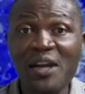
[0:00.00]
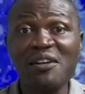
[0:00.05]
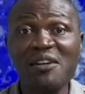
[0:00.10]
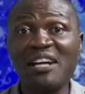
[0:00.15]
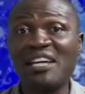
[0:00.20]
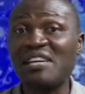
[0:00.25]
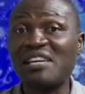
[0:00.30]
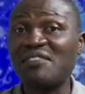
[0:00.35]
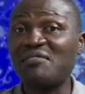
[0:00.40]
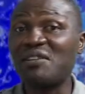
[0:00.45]
are
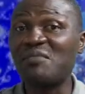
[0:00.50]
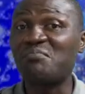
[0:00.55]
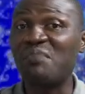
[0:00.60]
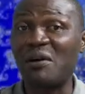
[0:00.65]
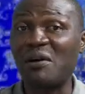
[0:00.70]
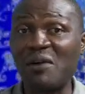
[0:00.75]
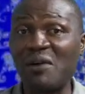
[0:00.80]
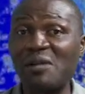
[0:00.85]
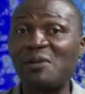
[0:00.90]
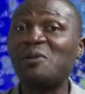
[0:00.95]
given
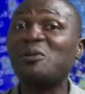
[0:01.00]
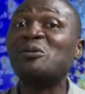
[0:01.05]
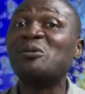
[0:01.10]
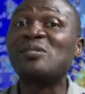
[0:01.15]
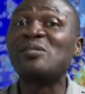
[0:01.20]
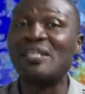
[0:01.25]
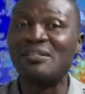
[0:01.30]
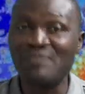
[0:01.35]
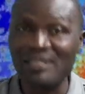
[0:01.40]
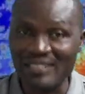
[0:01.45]
power, don't use
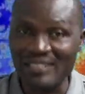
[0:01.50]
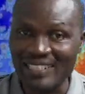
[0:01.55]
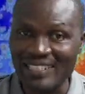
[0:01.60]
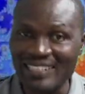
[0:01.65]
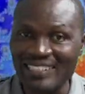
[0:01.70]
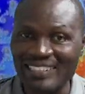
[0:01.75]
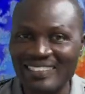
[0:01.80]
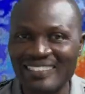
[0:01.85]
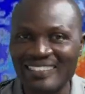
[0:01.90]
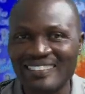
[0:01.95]

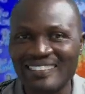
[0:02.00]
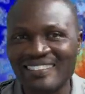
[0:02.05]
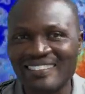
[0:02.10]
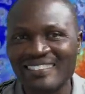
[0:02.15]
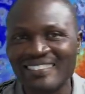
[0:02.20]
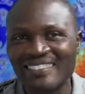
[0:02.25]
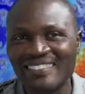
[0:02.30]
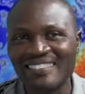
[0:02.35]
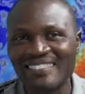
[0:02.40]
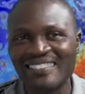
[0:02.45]
everything.
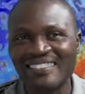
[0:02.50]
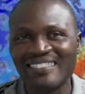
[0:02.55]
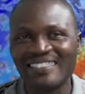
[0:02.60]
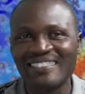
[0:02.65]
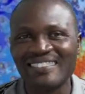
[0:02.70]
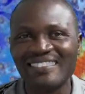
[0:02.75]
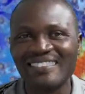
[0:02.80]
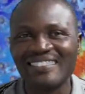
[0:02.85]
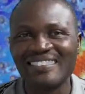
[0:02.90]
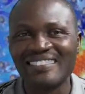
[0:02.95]

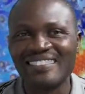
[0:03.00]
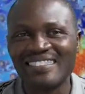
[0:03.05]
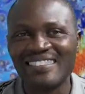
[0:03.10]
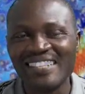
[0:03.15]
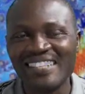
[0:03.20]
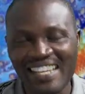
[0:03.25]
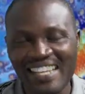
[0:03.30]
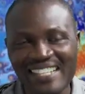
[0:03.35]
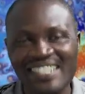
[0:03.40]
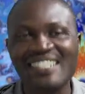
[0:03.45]

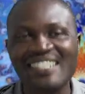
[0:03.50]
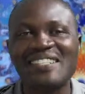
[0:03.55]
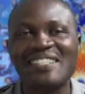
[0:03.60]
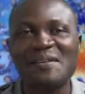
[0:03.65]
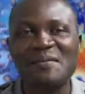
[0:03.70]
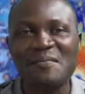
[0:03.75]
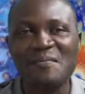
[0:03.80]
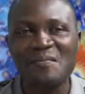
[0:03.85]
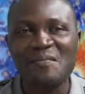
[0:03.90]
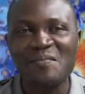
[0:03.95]
Yes,
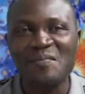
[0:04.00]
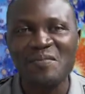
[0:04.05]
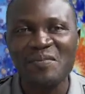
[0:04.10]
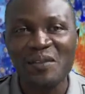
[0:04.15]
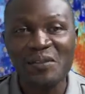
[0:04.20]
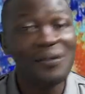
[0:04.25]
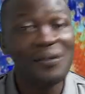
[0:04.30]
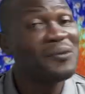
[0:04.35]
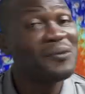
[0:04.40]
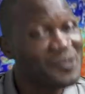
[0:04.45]

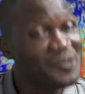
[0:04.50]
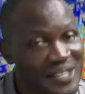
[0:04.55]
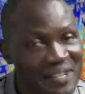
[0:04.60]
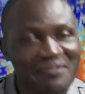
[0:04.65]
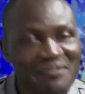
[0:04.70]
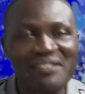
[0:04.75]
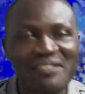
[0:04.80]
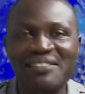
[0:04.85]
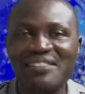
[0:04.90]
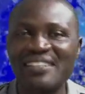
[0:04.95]
don't use
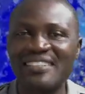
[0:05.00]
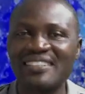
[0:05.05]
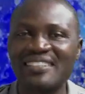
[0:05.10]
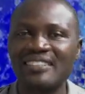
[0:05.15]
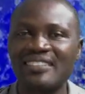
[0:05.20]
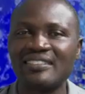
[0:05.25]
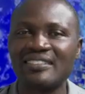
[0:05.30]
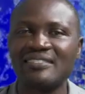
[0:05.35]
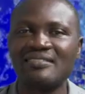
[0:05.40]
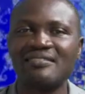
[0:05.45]
everything.
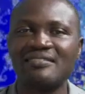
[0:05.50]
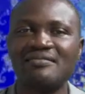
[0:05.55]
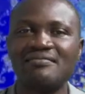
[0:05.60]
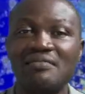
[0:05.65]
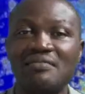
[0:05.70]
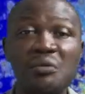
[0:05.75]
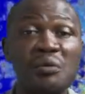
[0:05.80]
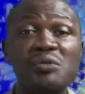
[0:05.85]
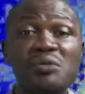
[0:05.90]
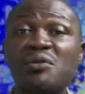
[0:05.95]

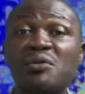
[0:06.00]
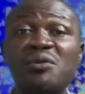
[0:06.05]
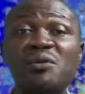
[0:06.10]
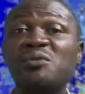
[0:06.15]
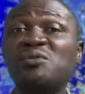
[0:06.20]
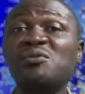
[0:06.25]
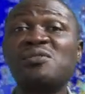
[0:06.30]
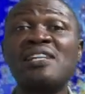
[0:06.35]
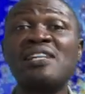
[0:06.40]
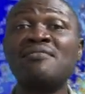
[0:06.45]
He was going to
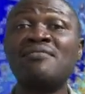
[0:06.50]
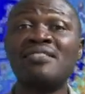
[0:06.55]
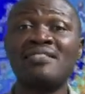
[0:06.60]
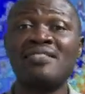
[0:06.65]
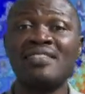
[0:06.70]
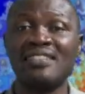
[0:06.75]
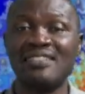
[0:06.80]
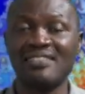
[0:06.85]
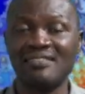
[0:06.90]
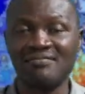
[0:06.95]
use
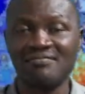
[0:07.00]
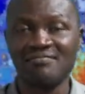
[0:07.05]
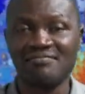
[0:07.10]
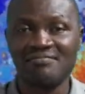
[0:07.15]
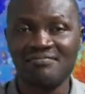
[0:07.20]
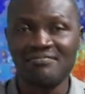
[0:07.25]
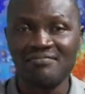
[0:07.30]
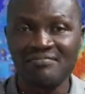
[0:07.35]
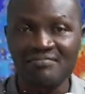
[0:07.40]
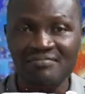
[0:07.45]
everything.
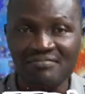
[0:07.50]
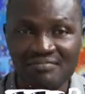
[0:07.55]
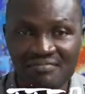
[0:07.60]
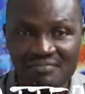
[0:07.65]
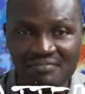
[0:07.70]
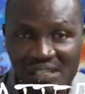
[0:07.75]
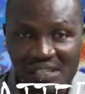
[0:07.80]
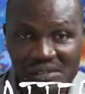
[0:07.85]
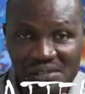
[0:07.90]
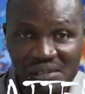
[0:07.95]

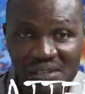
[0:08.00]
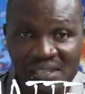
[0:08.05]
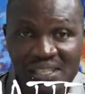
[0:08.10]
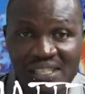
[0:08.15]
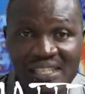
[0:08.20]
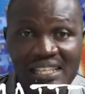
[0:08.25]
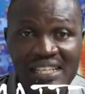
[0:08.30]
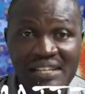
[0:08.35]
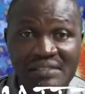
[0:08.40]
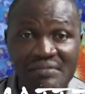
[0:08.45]
And
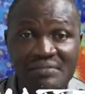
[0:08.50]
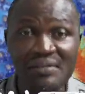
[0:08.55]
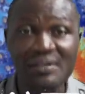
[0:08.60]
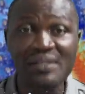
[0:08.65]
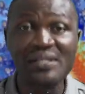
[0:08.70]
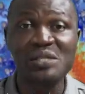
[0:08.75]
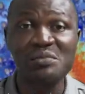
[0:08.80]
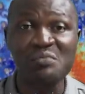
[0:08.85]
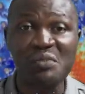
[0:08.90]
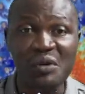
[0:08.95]
suddenly a
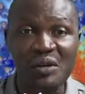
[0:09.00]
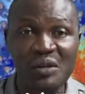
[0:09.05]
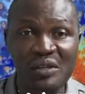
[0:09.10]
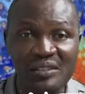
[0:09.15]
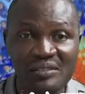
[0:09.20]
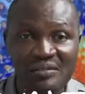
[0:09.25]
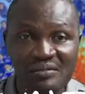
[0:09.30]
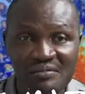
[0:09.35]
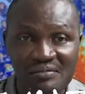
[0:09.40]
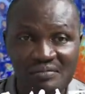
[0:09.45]
voice spoke.
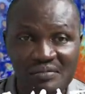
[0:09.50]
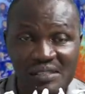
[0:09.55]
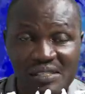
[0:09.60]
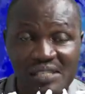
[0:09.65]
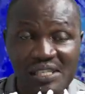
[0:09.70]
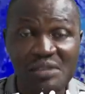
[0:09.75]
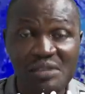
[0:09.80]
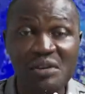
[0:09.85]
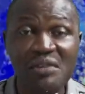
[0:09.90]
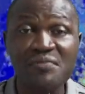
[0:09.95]
He
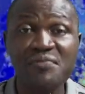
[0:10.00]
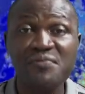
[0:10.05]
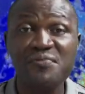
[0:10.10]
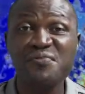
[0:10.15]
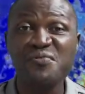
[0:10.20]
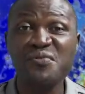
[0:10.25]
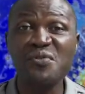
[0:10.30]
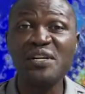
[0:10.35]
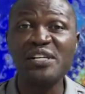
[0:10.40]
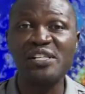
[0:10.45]
you're a
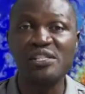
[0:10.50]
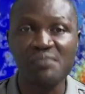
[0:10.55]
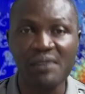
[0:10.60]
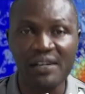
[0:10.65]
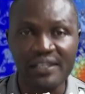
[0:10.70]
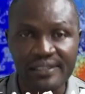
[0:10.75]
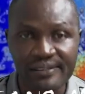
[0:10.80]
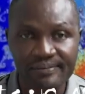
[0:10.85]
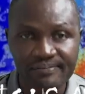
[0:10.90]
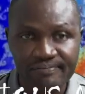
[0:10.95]
foolish
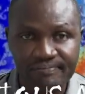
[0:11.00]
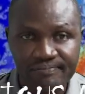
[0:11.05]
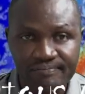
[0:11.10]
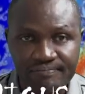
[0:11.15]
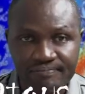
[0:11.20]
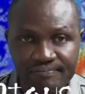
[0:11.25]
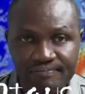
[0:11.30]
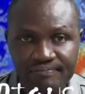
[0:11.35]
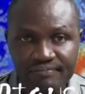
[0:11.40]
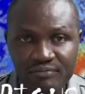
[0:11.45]
man.
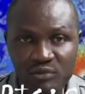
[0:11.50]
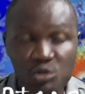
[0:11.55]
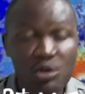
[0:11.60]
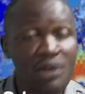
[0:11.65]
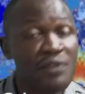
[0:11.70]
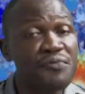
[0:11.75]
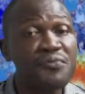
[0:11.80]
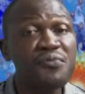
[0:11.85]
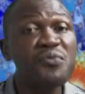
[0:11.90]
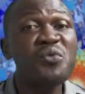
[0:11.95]
You're
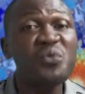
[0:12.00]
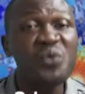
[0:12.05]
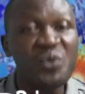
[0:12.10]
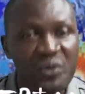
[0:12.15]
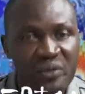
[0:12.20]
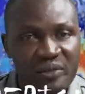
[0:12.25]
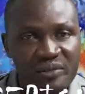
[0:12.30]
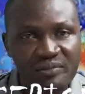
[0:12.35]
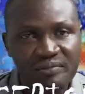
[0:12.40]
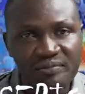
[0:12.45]
a fool.
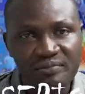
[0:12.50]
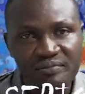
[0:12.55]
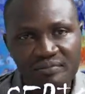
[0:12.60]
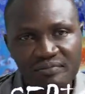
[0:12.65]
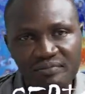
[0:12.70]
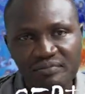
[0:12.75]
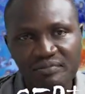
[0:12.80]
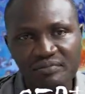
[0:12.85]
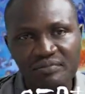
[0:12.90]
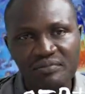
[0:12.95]

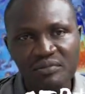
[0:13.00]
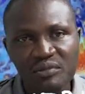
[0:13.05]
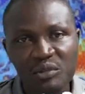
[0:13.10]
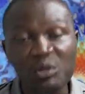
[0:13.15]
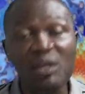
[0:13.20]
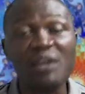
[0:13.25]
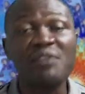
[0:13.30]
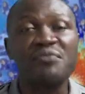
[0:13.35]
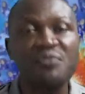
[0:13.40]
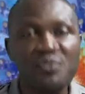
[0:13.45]

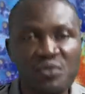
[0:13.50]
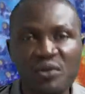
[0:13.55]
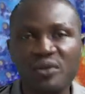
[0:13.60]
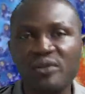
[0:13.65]
You're a fool.